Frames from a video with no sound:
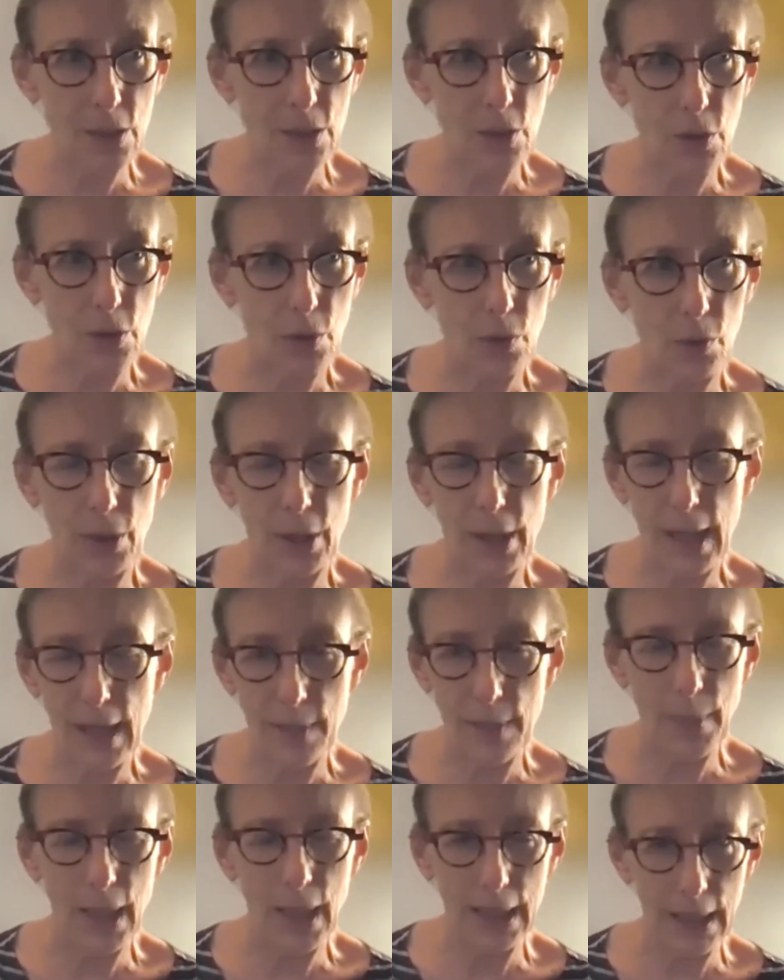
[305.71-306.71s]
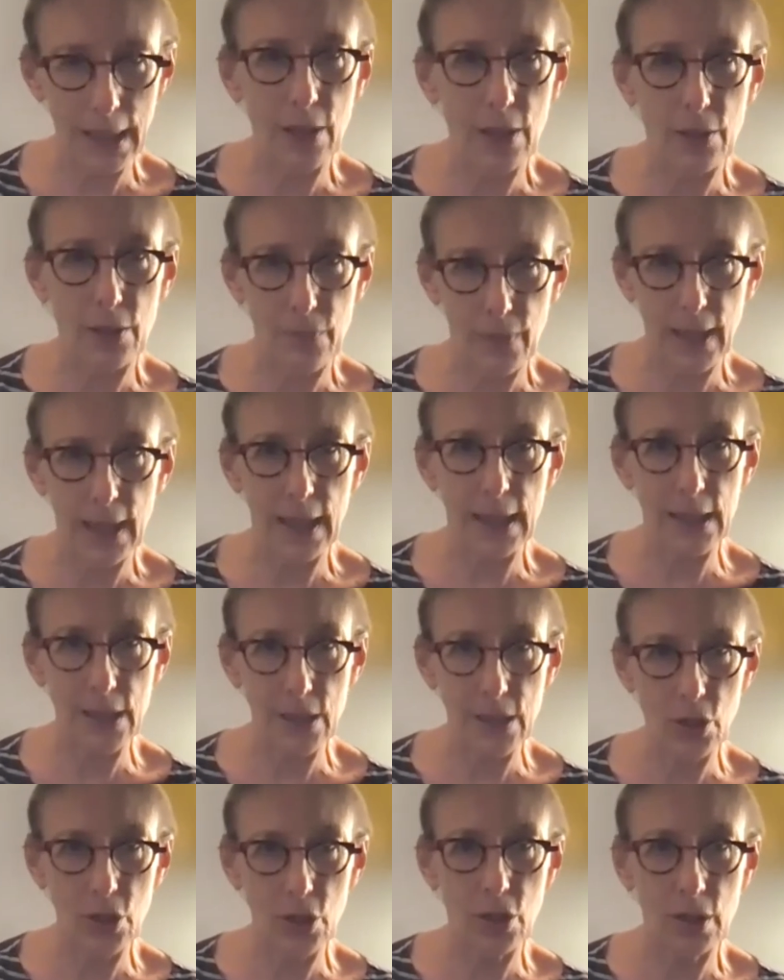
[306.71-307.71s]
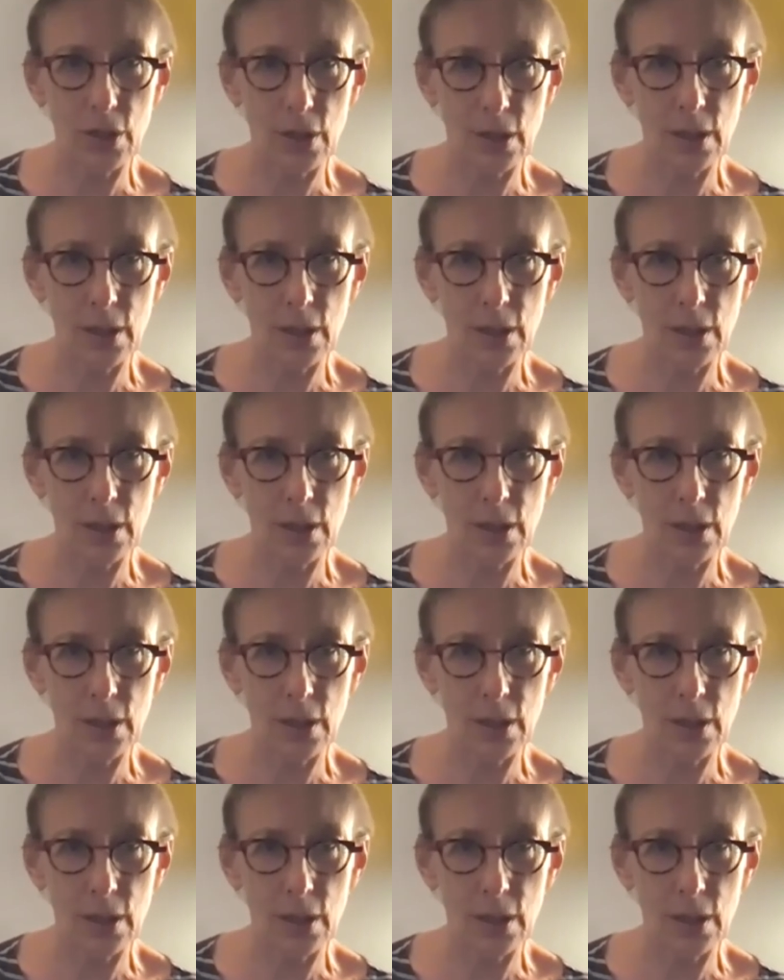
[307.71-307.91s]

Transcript: to create Medicare Advantage.